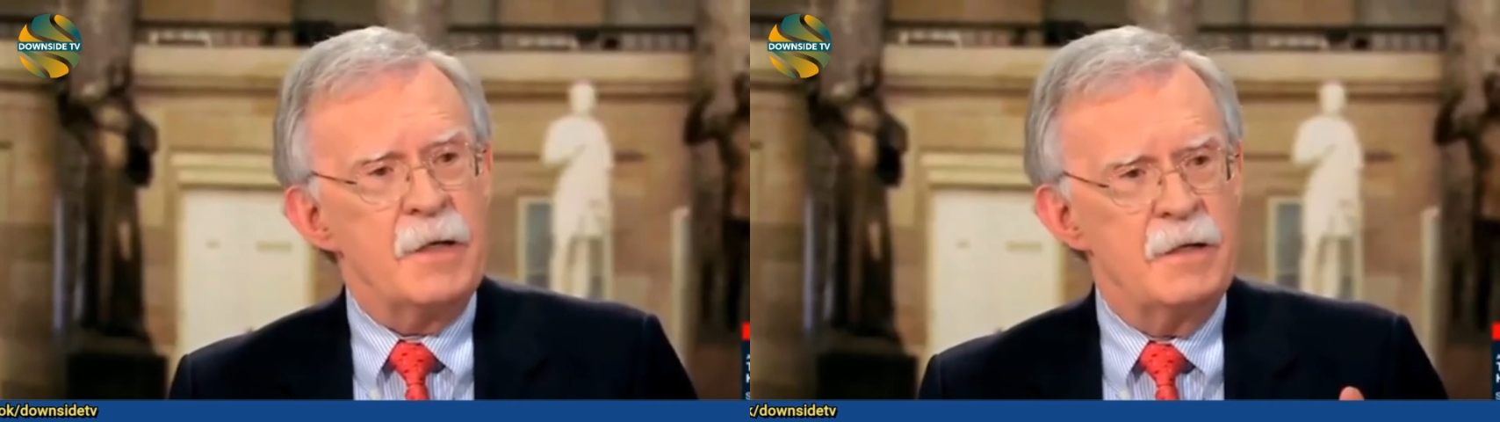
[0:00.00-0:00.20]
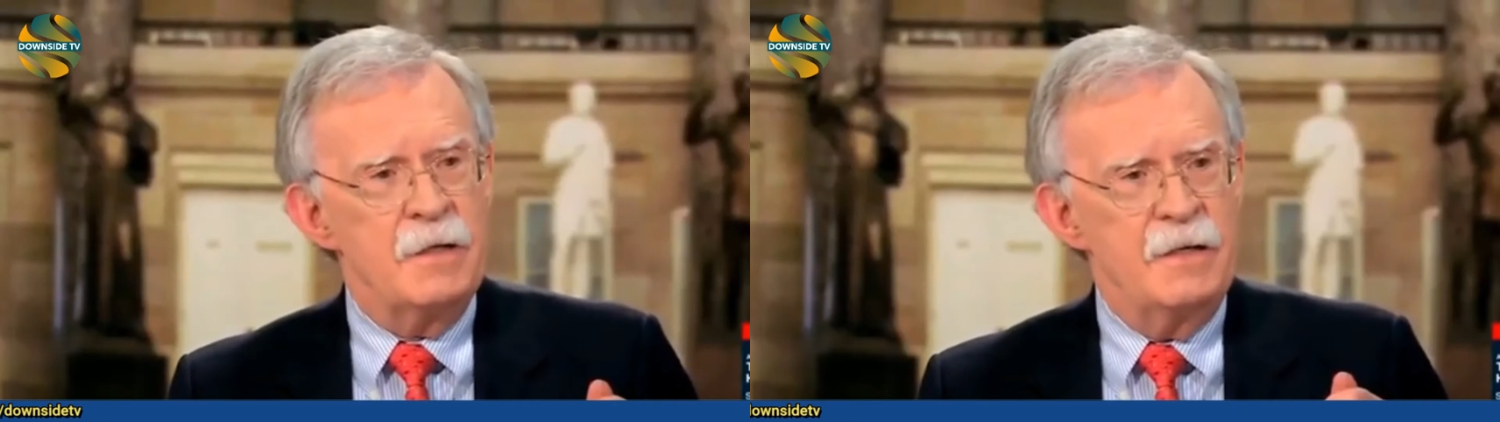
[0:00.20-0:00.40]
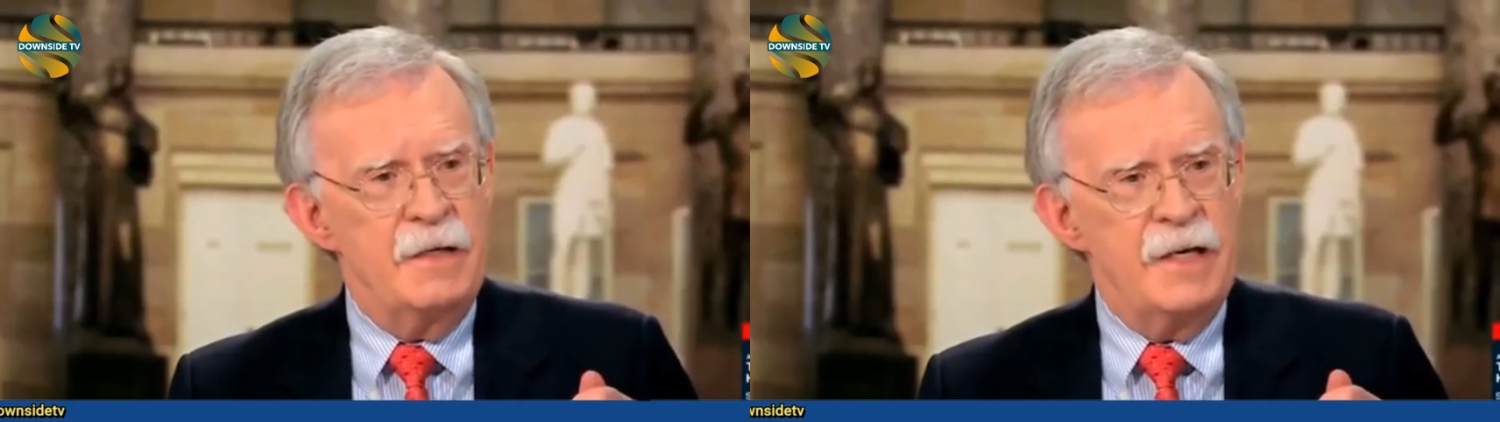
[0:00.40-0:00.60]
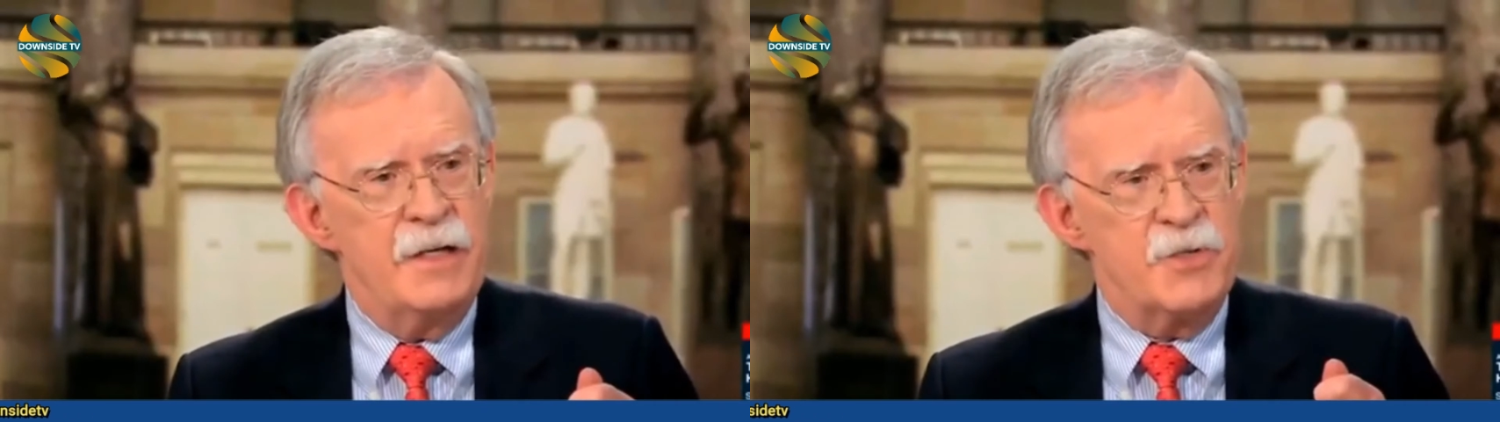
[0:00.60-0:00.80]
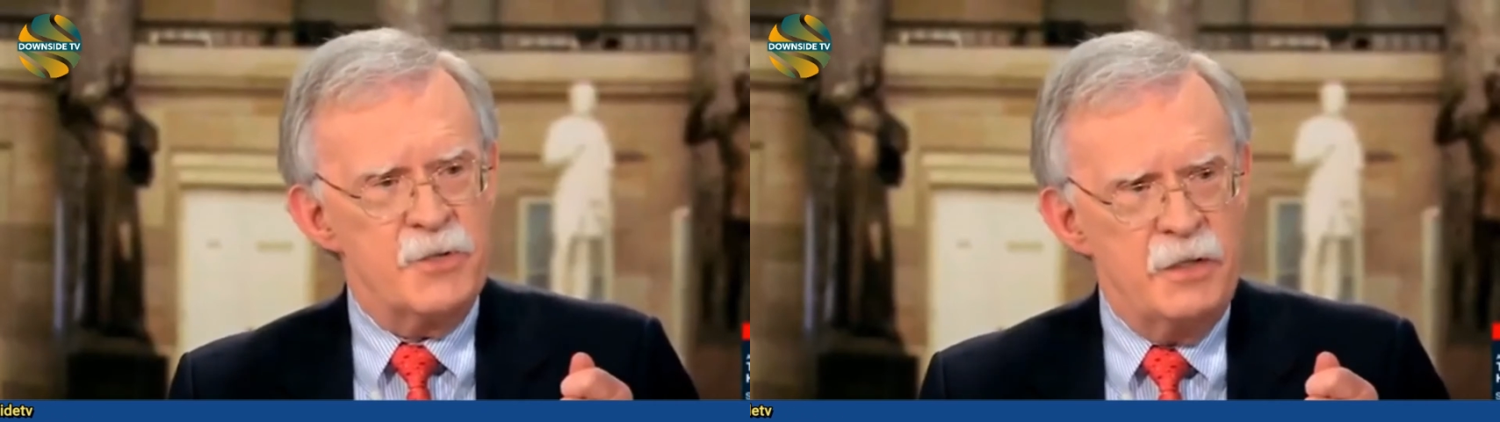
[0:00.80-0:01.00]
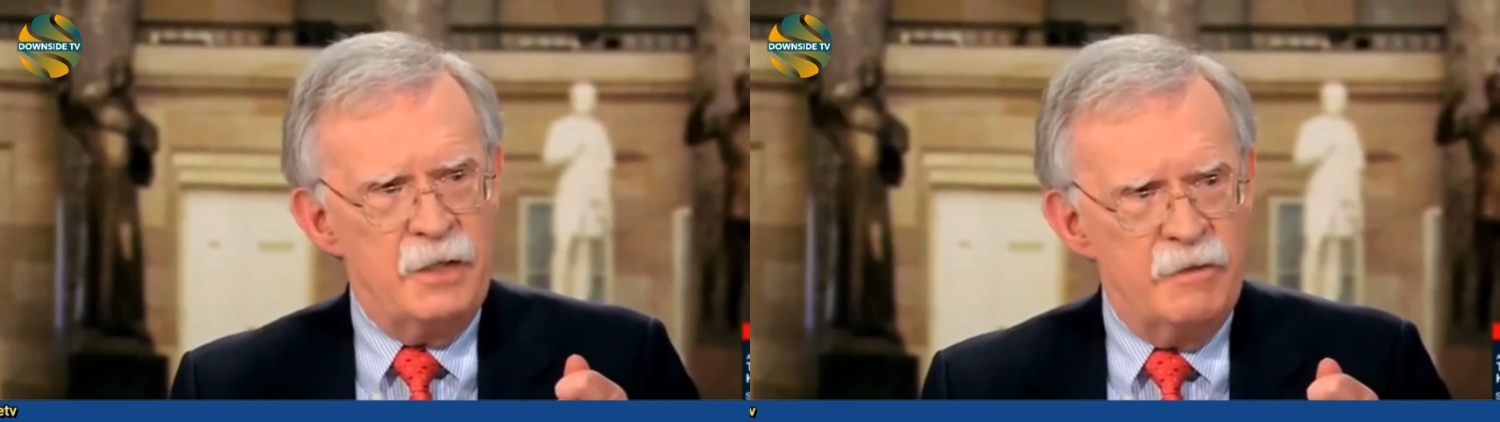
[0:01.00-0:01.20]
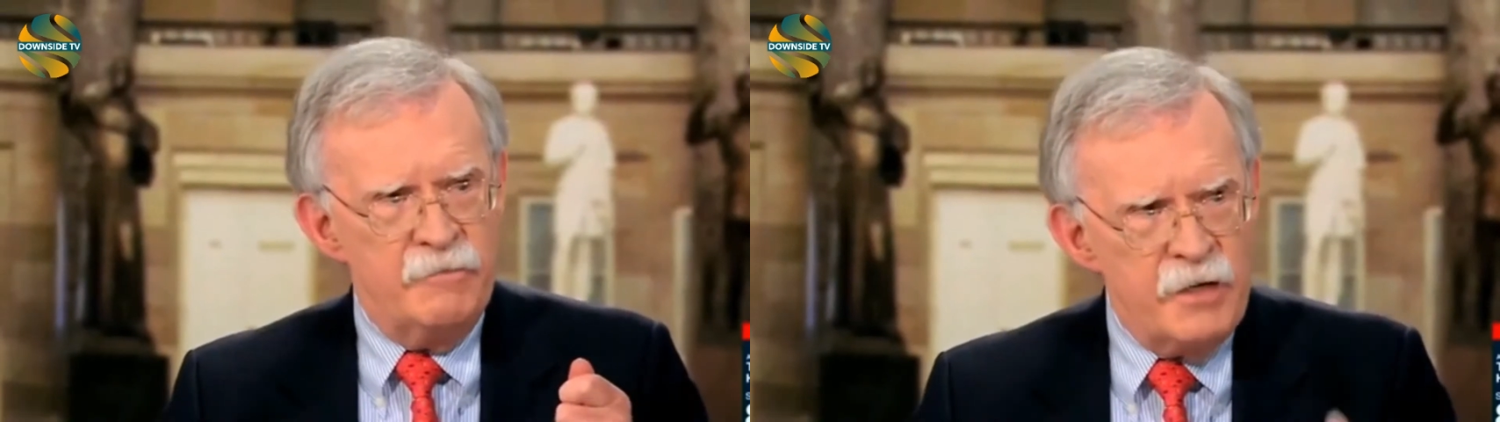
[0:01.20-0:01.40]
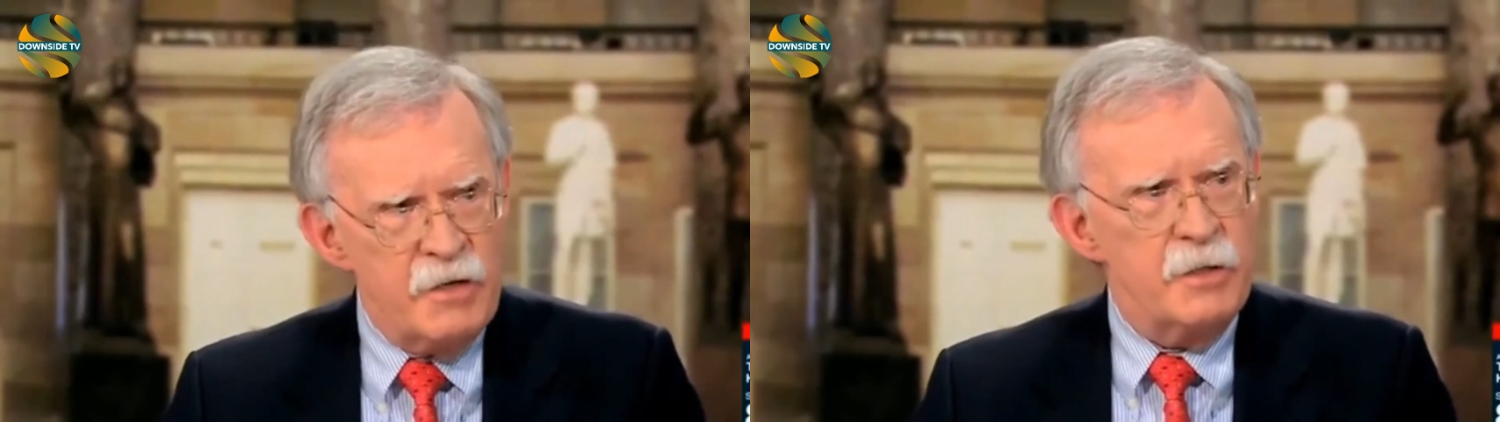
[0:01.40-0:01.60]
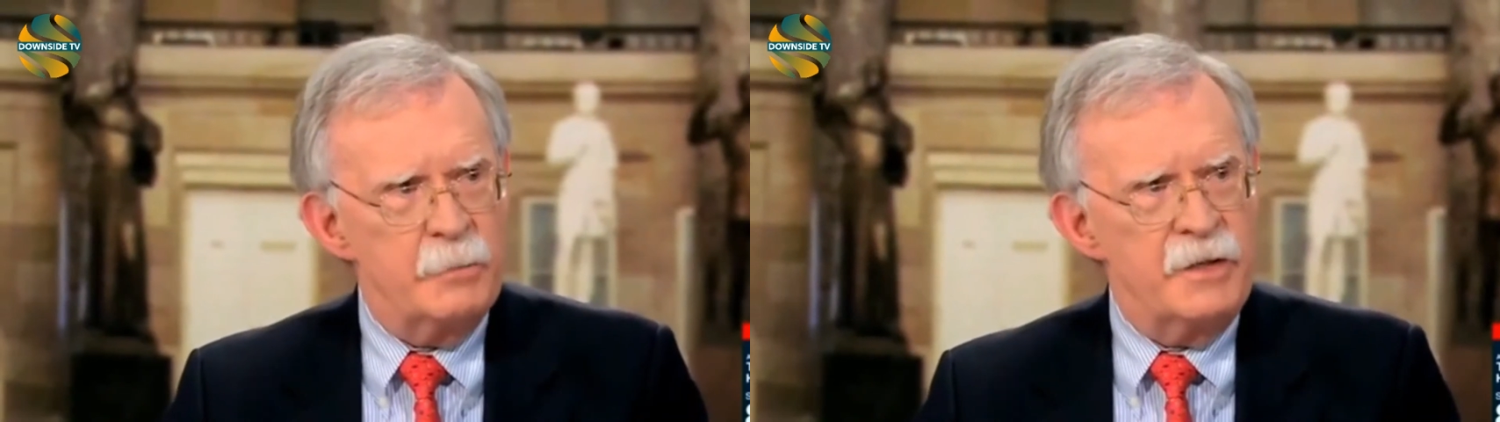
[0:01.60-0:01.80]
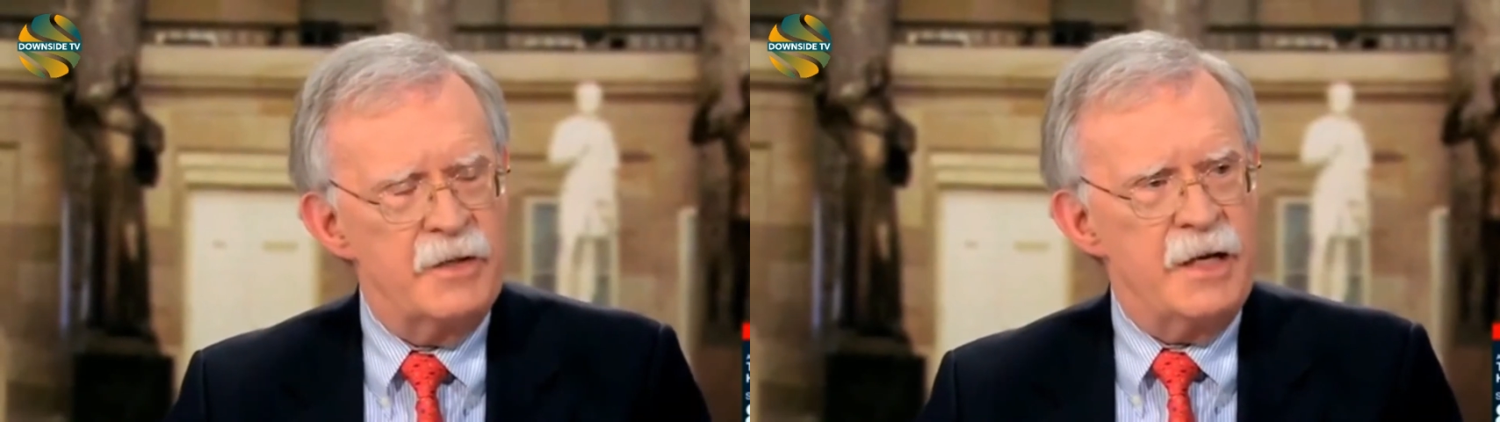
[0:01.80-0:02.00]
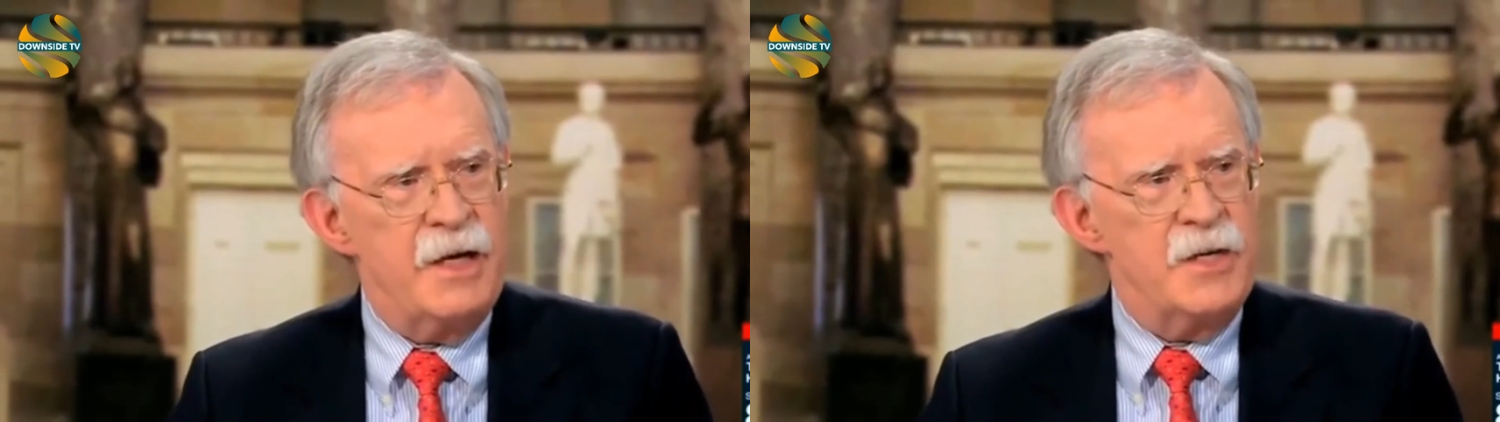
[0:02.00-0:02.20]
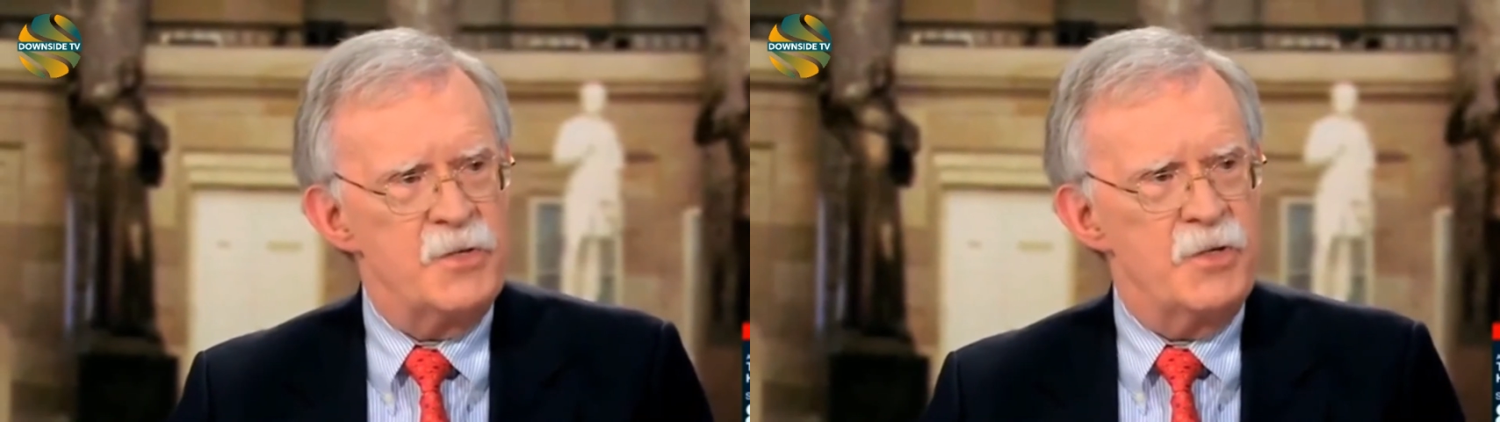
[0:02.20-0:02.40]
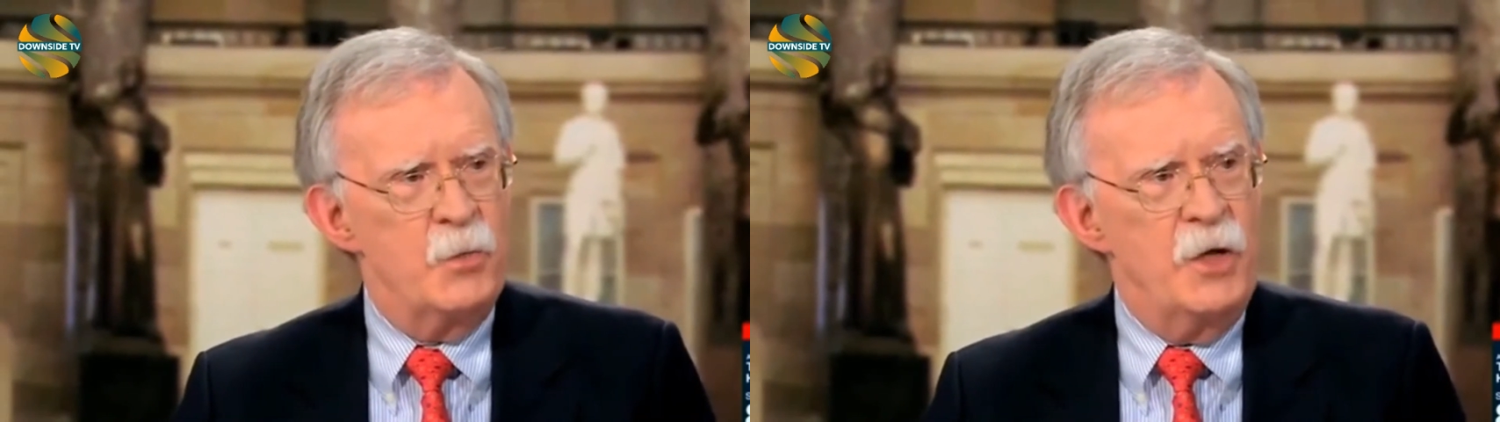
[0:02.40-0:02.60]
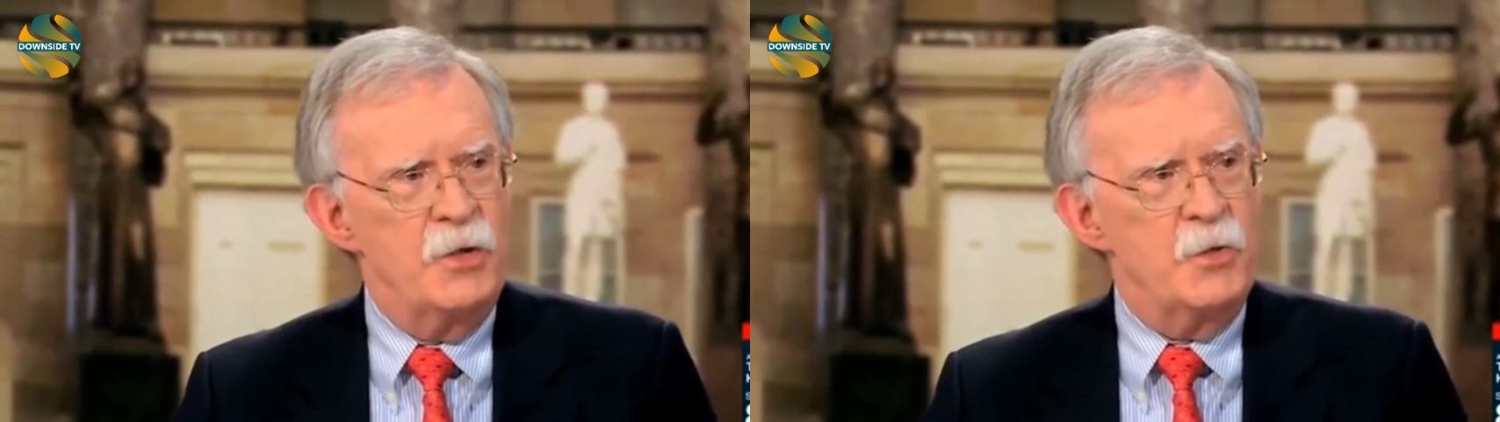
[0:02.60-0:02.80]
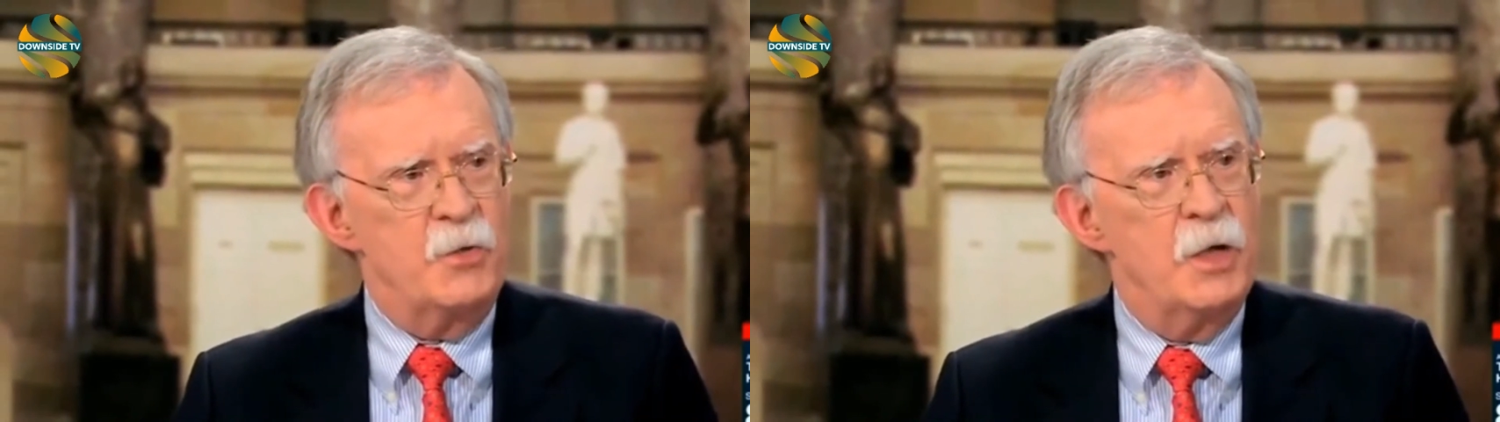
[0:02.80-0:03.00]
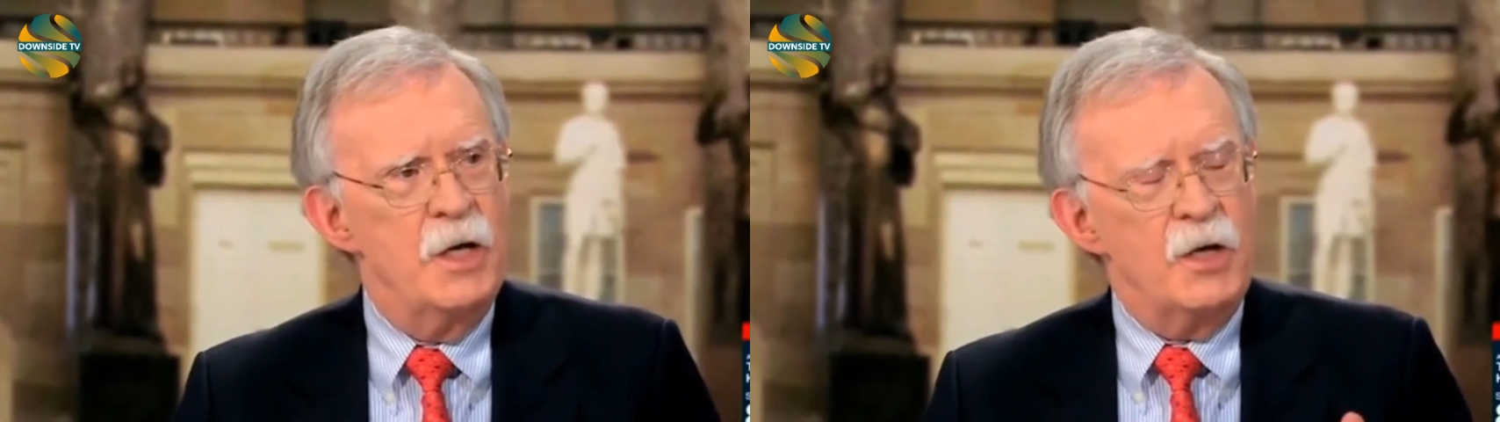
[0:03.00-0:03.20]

Uh, it is invariably the case that when you